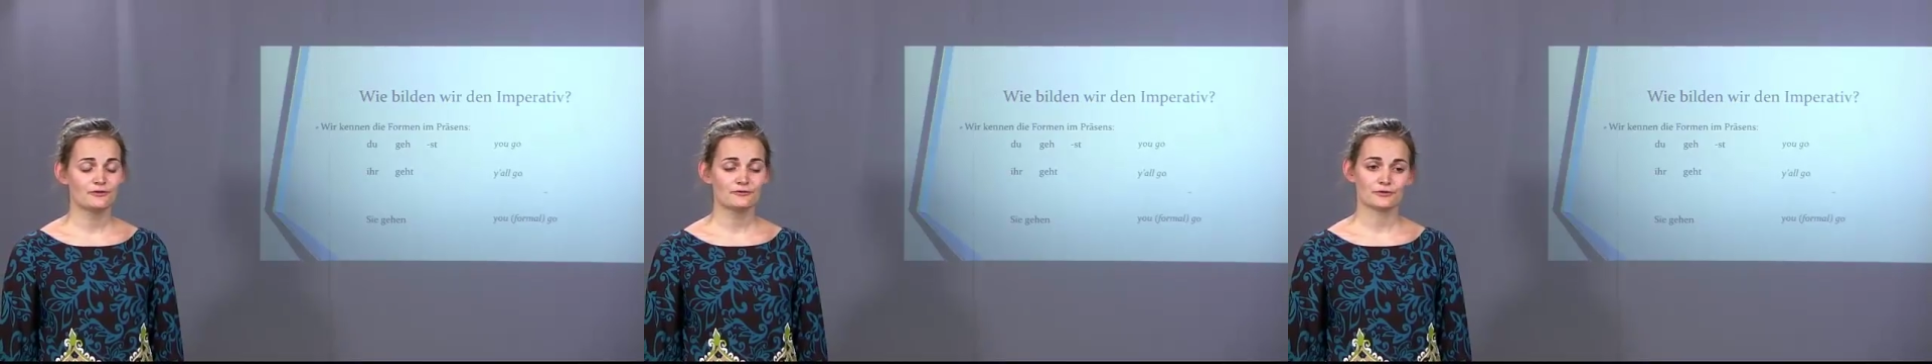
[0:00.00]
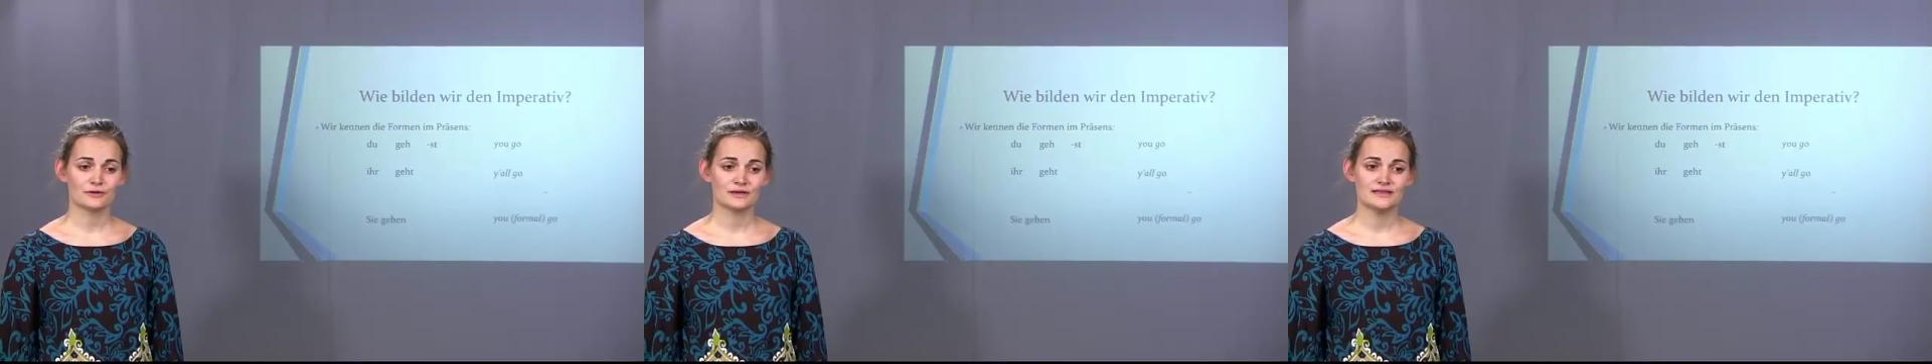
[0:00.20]

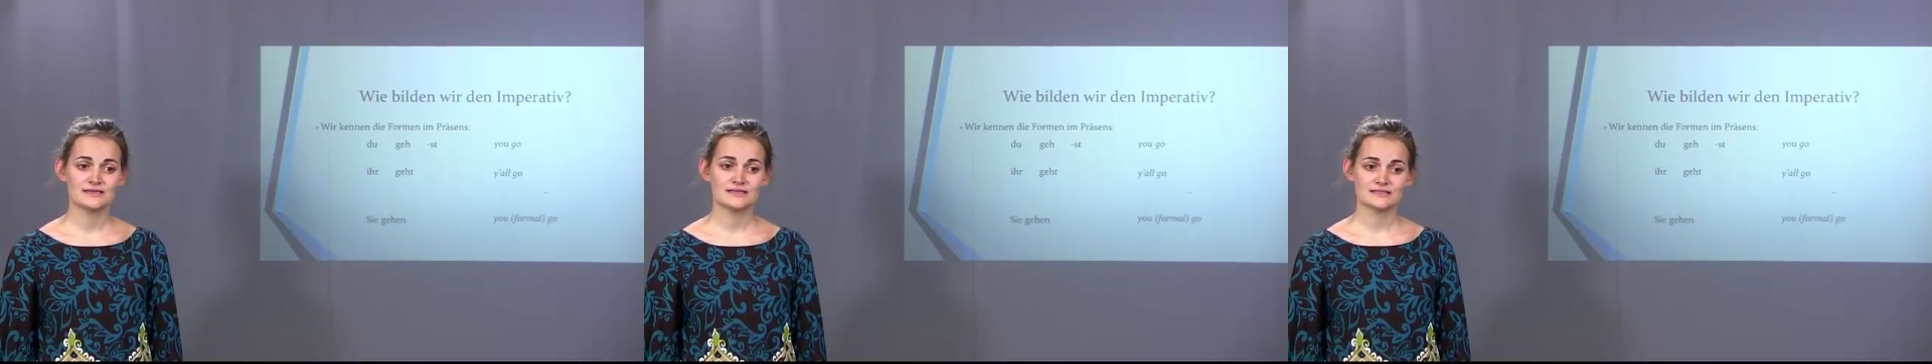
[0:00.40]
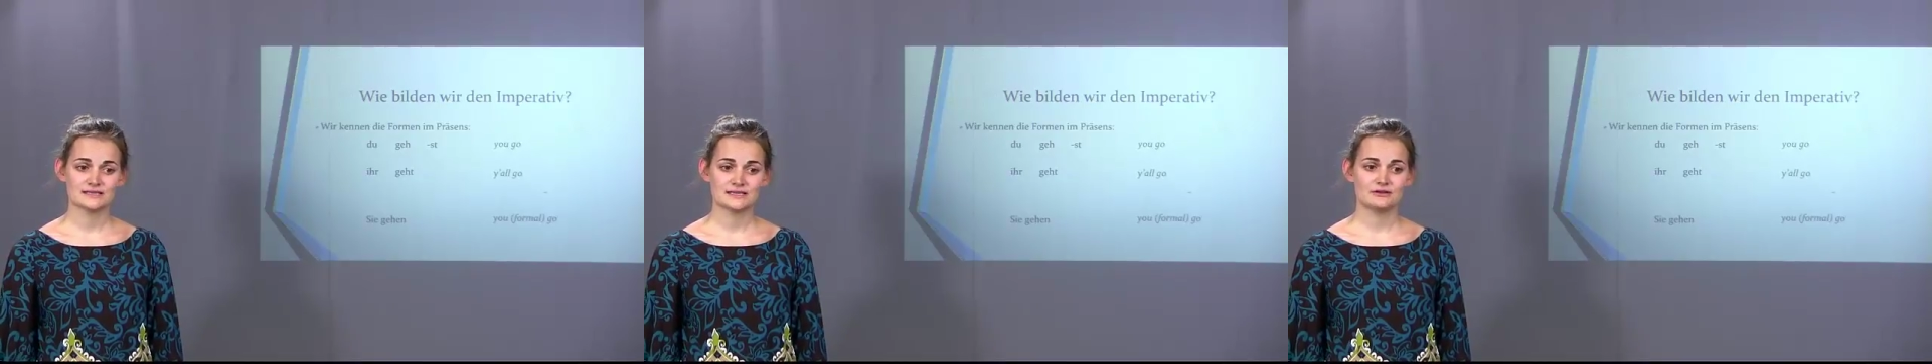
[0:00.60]
for
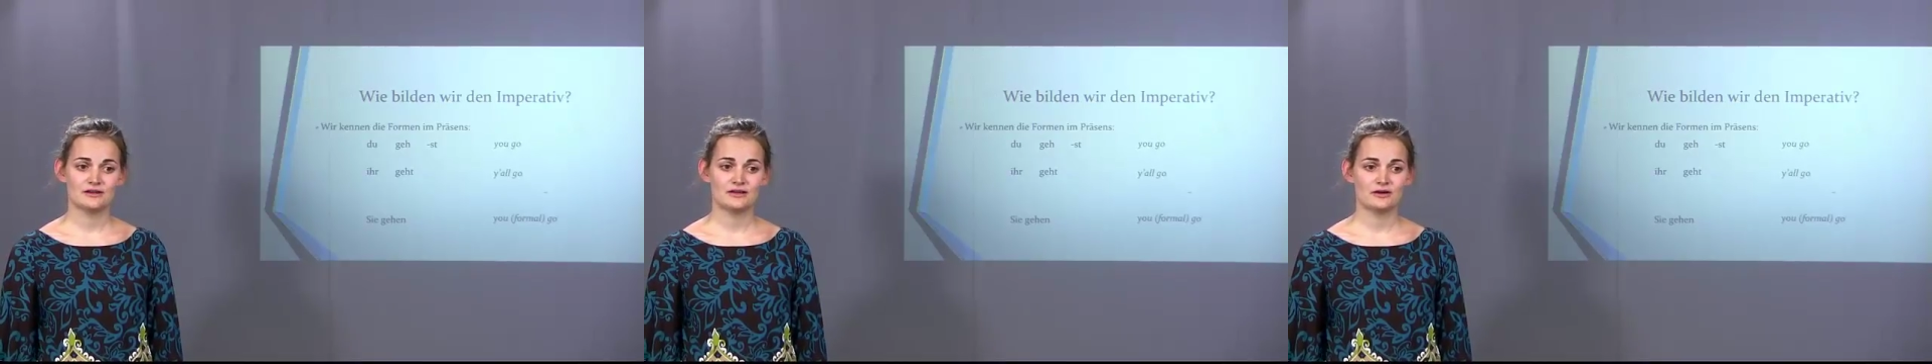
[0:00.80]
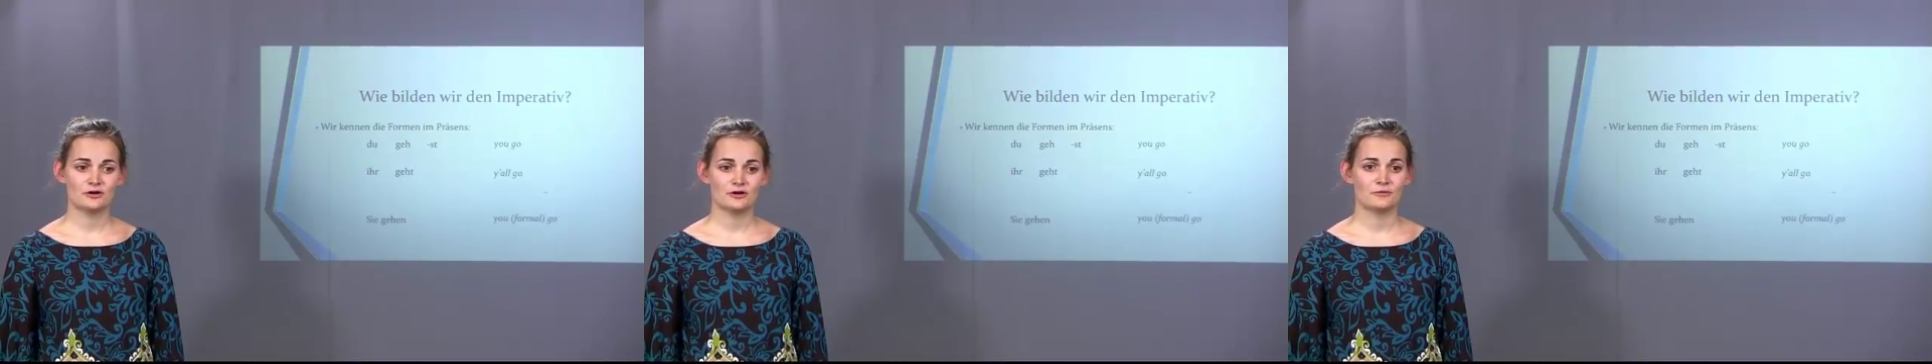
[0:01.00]
either
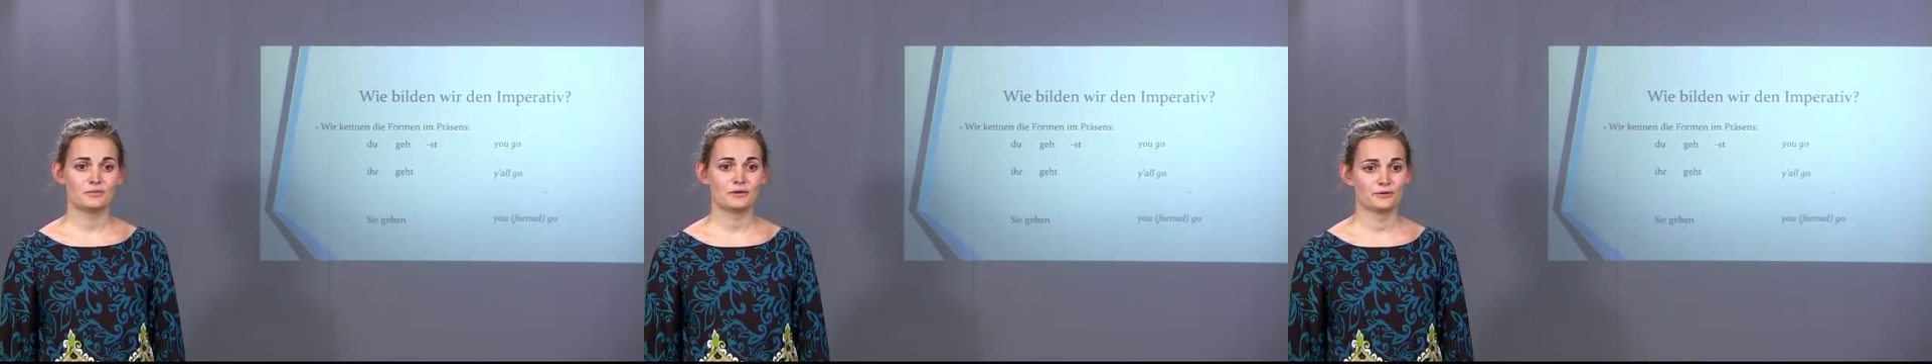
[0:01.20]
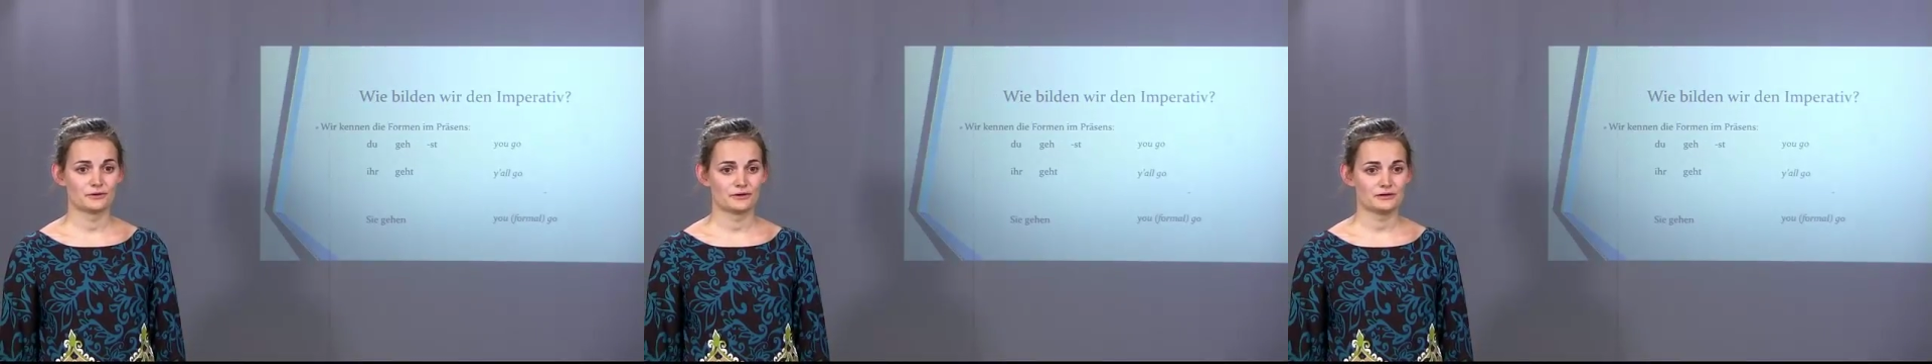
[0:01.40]
singular or
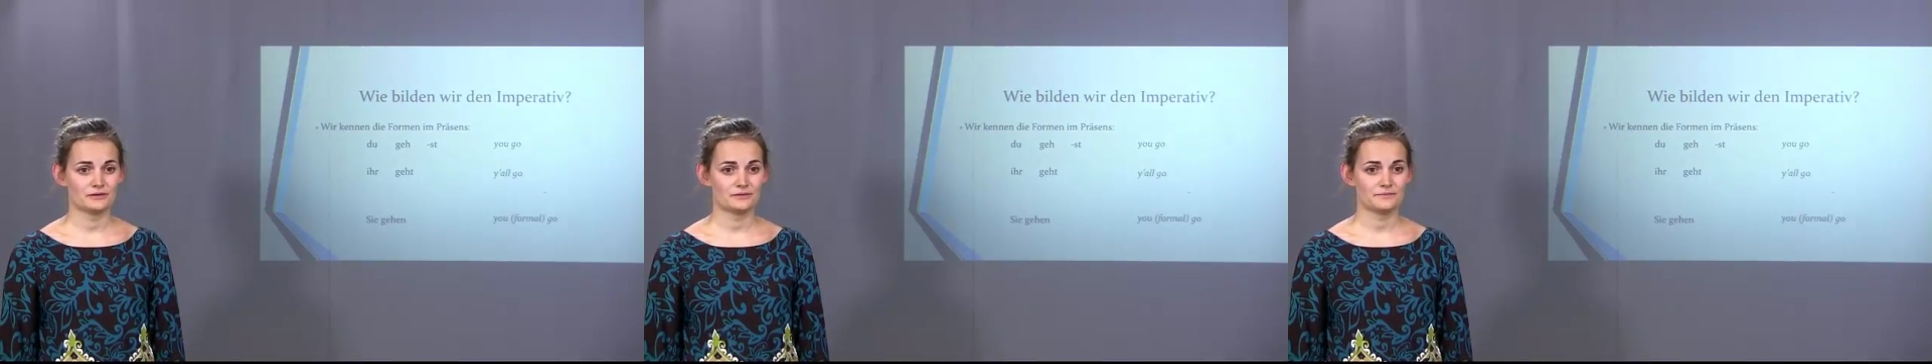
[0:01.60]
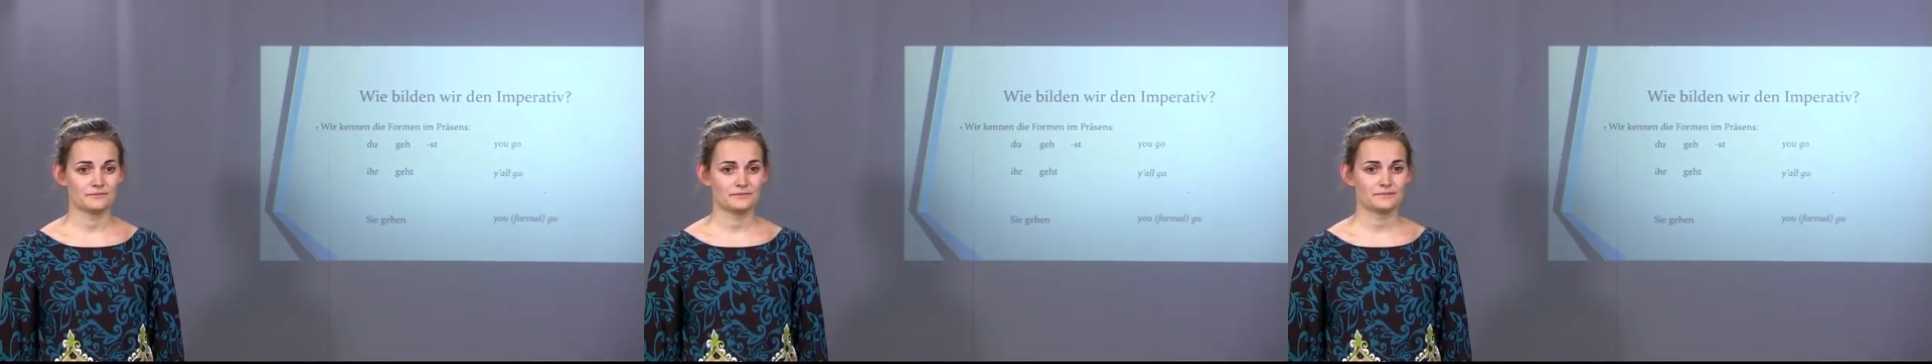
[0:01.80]
plural.